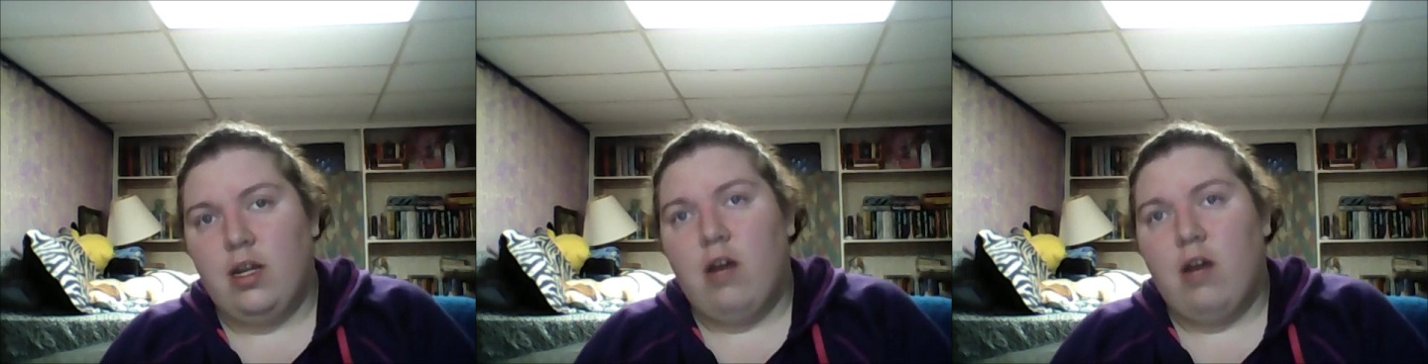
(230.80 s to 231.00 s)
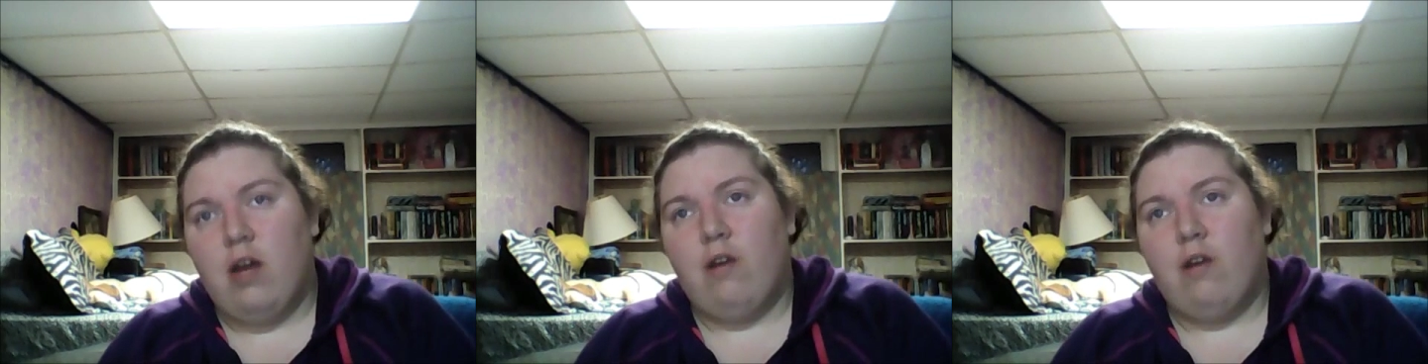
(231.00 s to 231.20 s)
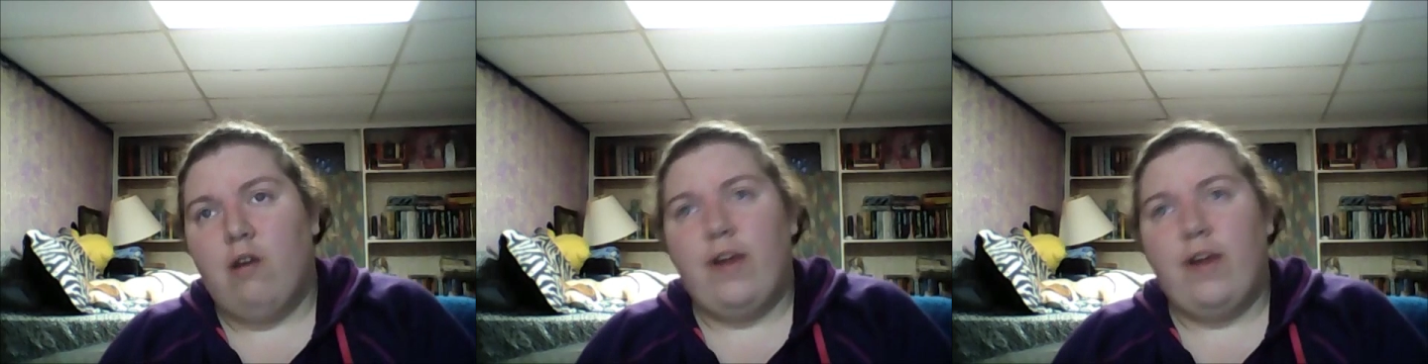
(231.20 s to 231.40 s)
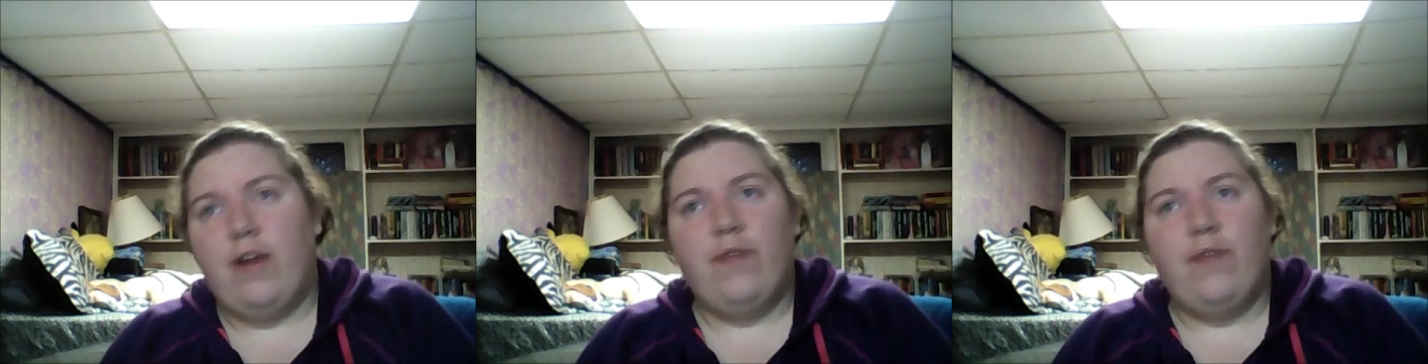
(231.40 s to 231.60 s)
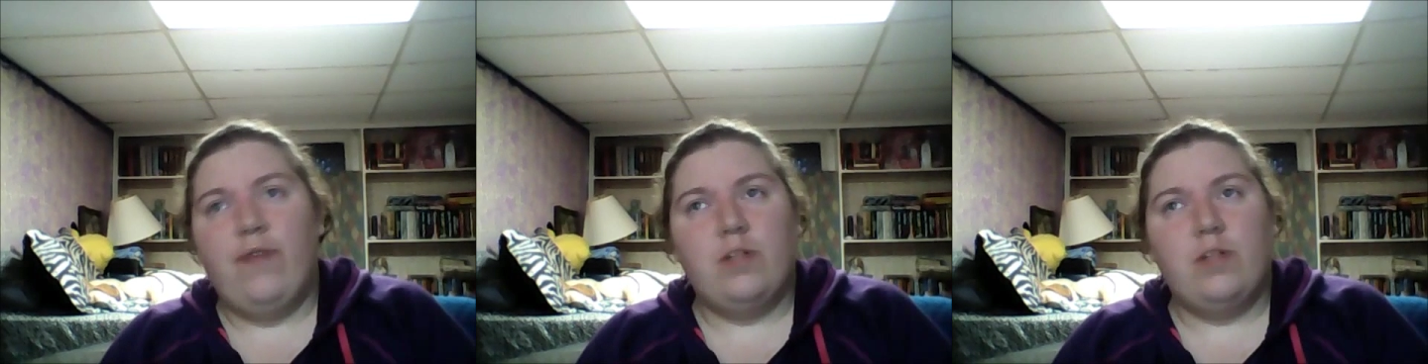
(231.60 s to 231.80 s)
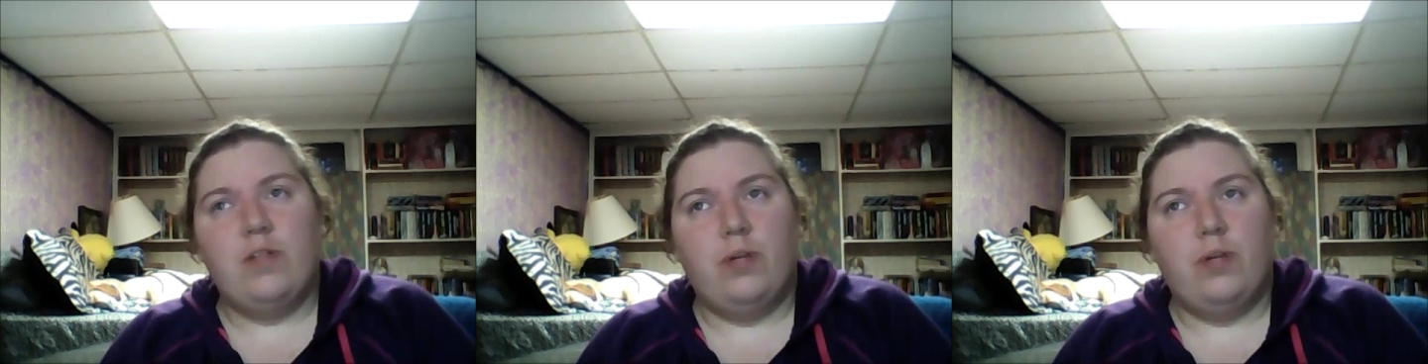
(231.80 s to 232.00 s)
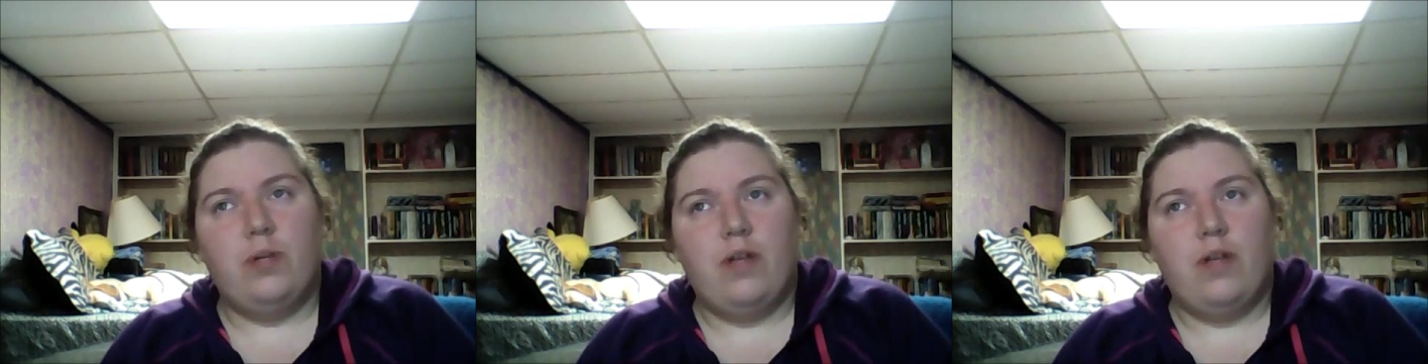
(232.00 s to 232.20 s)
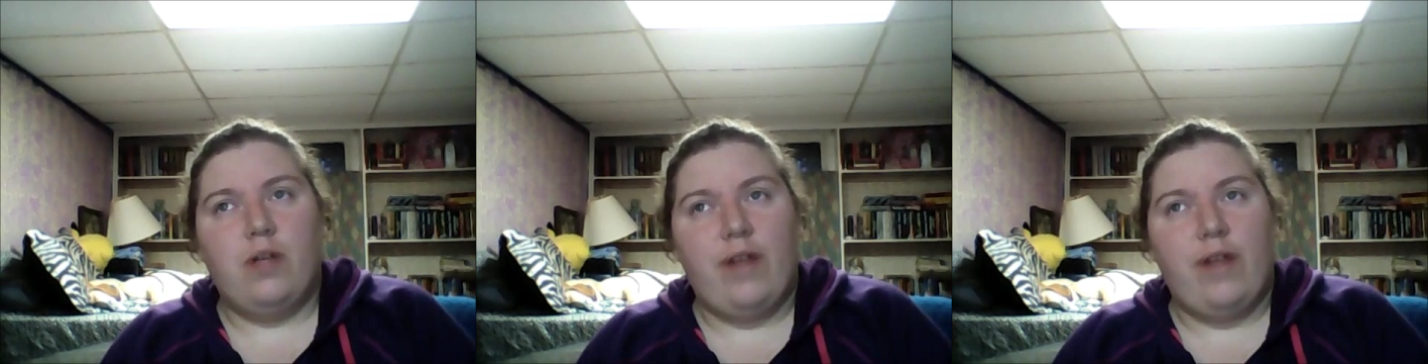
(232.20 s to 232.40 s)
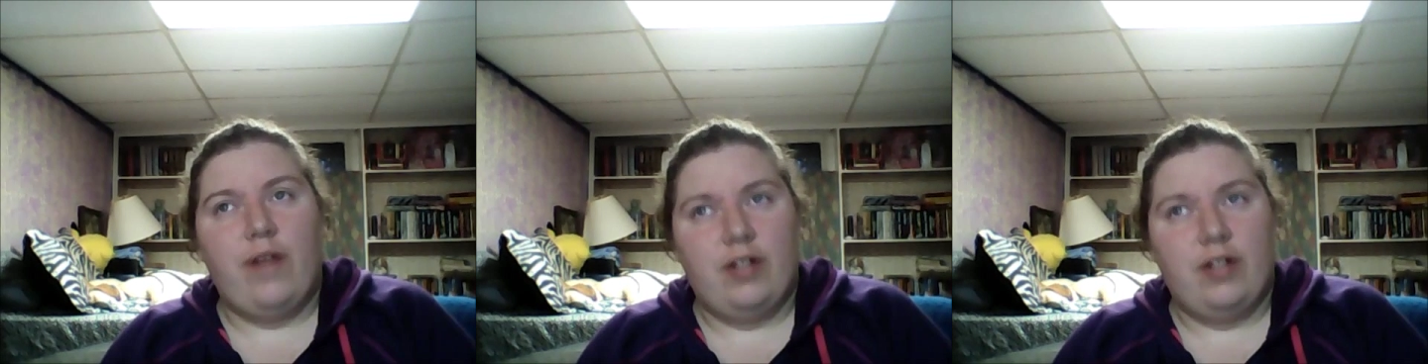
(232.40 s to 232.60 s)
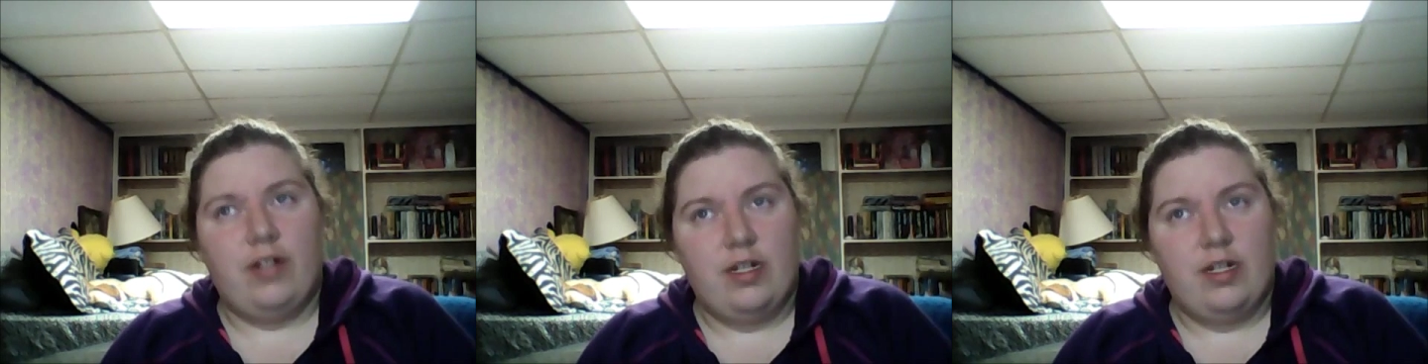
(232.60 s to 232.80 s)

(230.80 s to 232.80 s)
Her very first book, A Valentine's